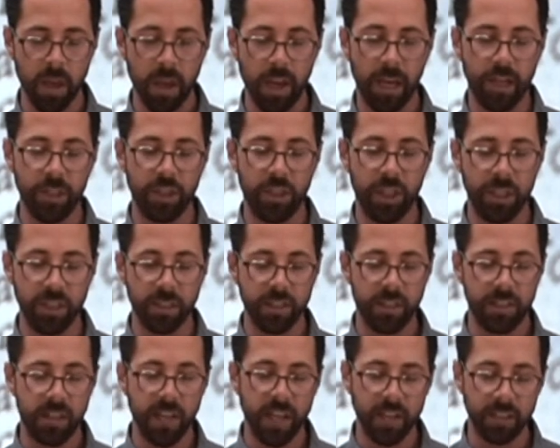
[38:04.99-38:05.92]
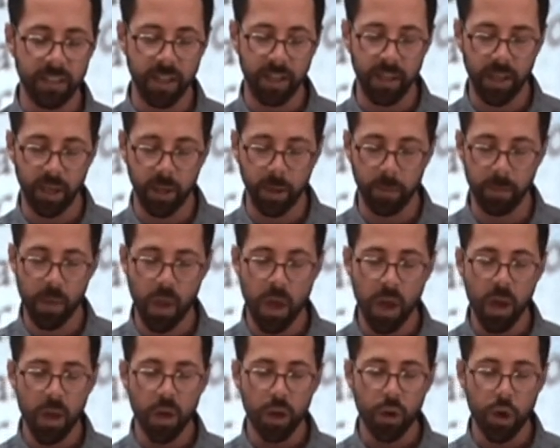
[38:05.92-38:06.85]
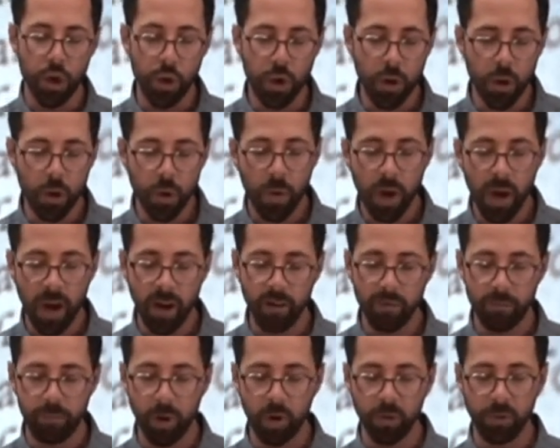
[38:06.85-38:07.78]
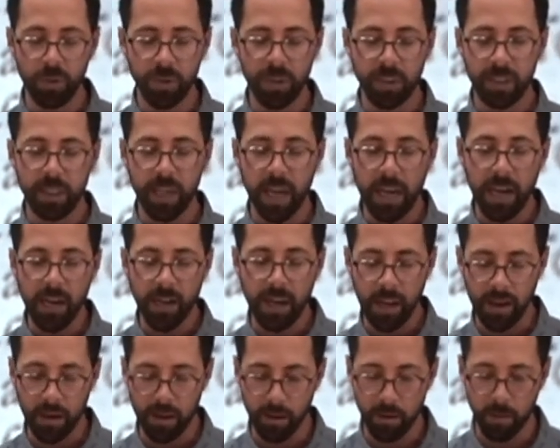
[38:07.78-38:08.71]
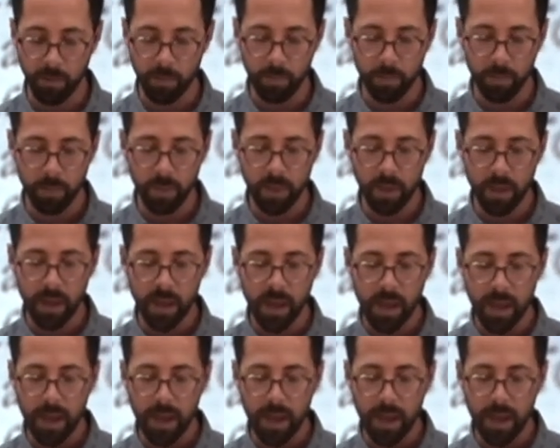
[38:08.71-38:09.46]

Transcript: And Jesus said to him, you have both seen him,